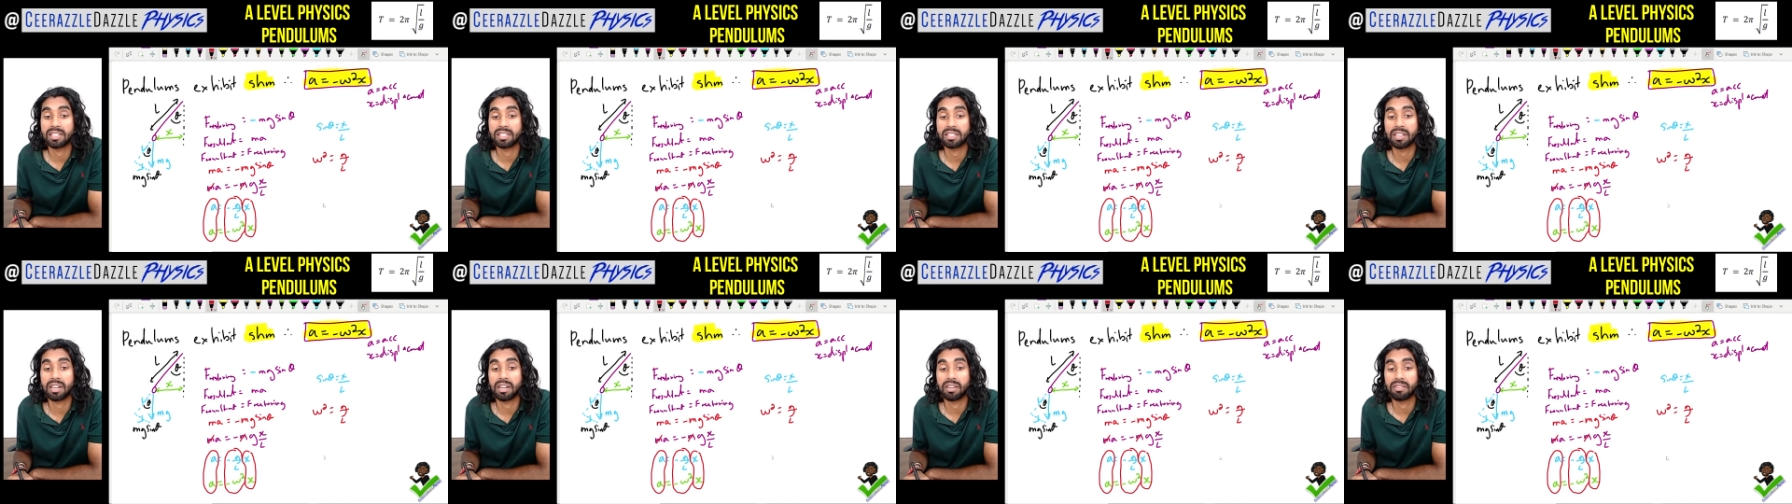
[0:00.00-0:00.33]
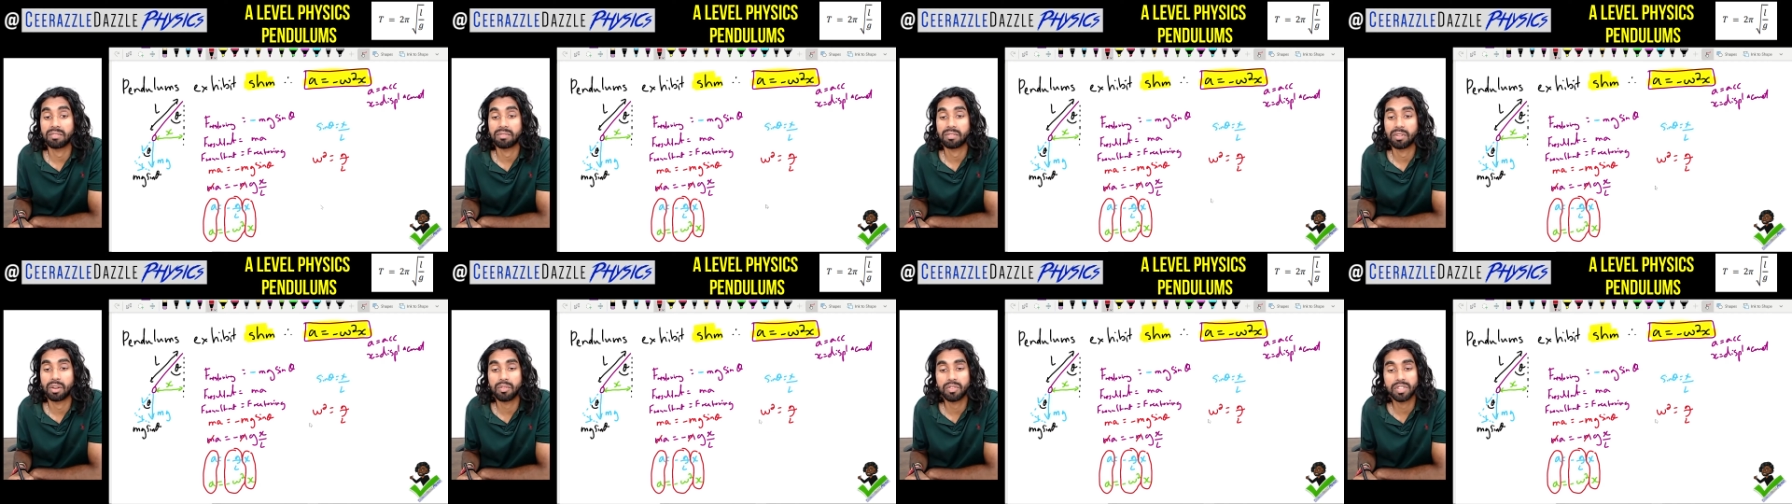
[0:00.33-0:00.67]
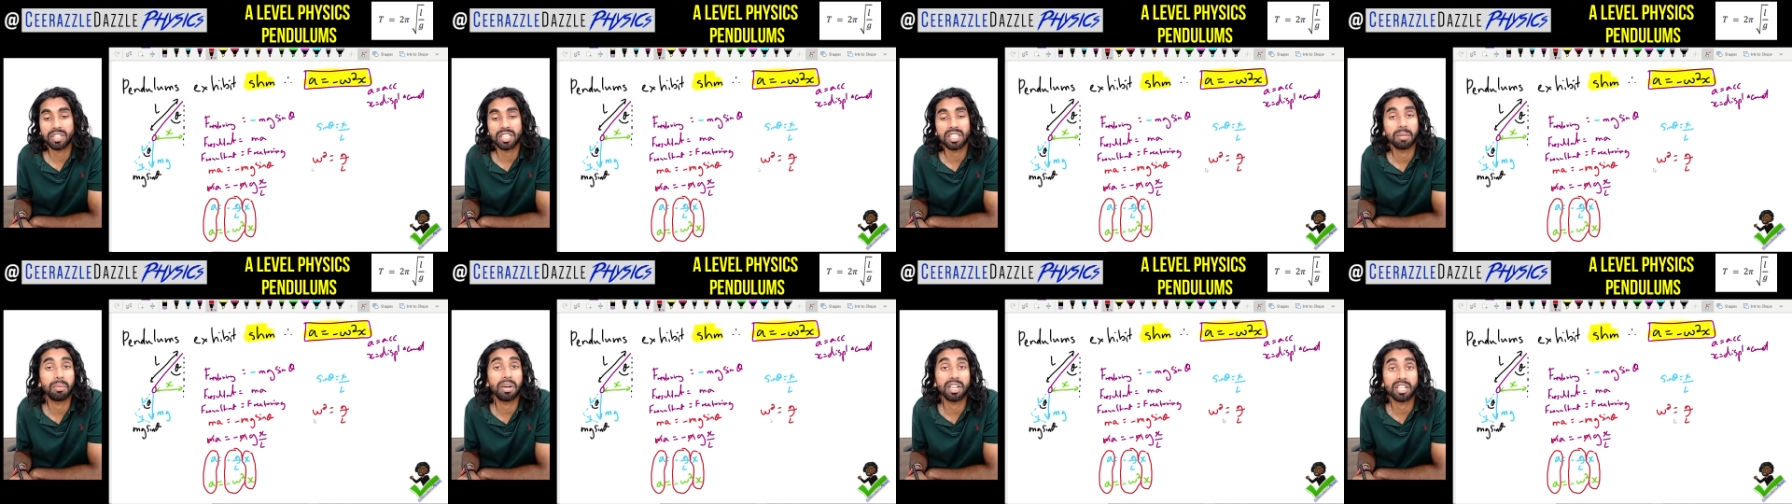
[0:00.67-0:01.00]
stuff.
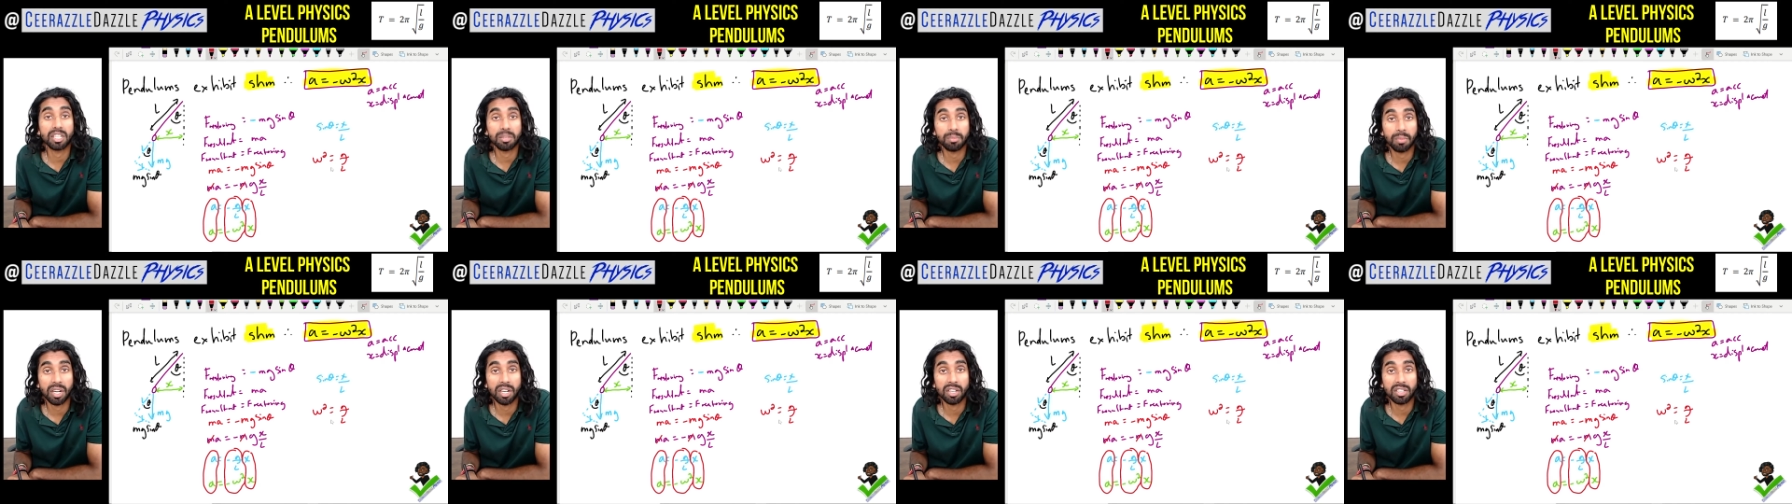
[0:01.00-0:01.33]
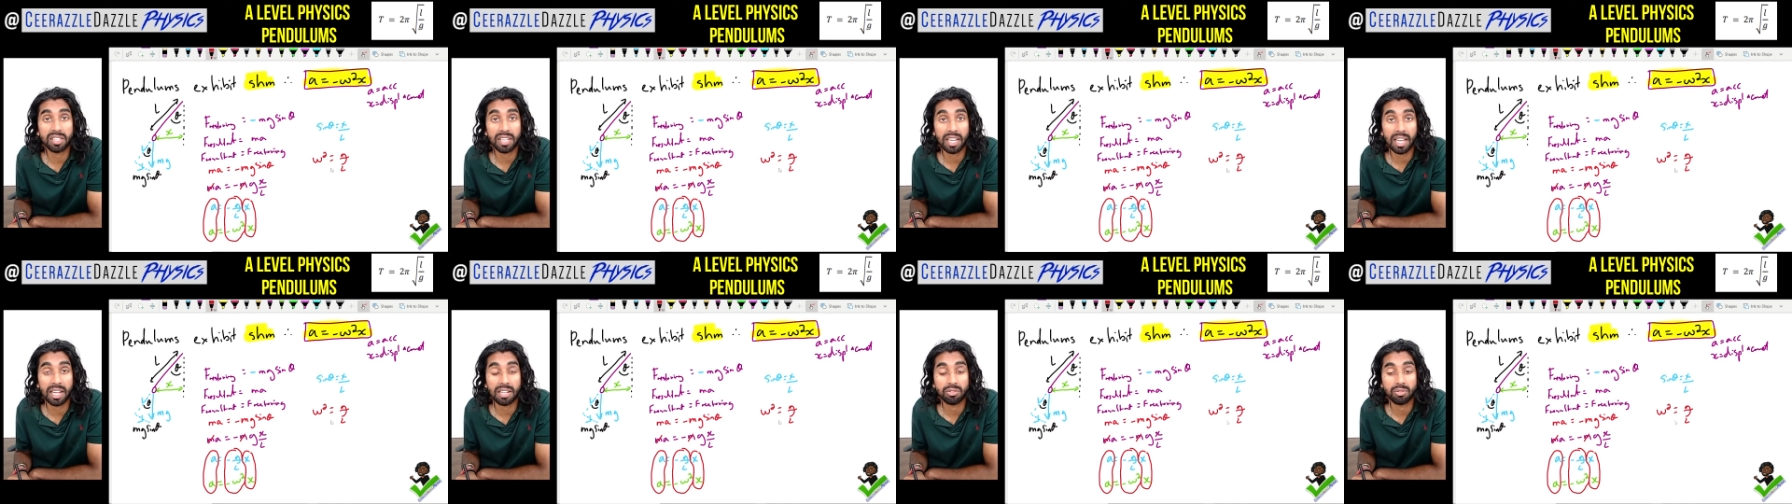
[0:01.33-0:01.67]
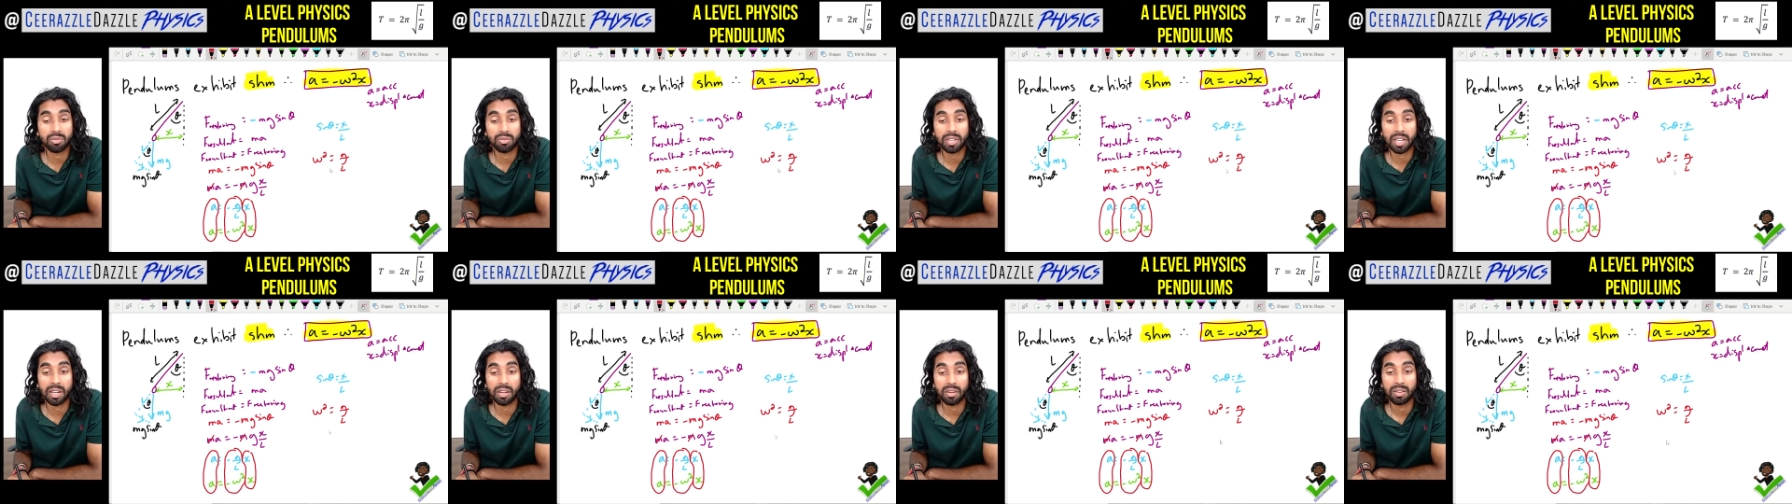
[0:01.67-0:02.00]
Obviously the minus minus
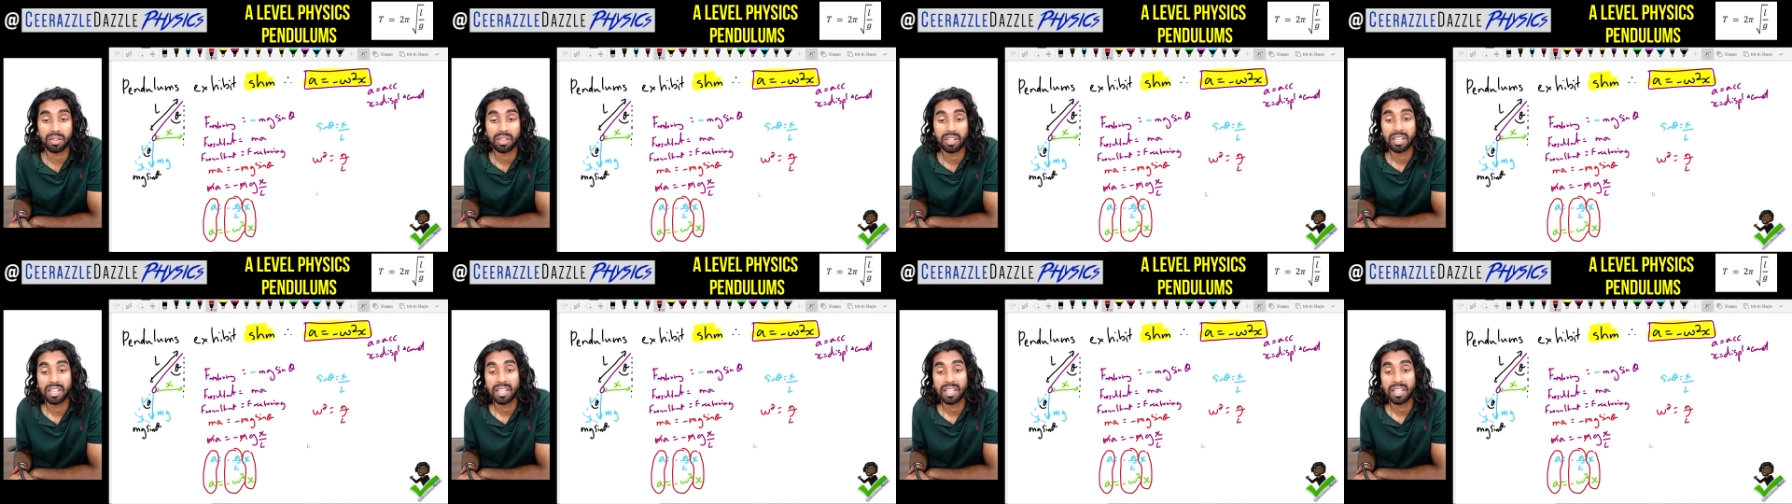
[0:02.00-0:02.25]
cancels out.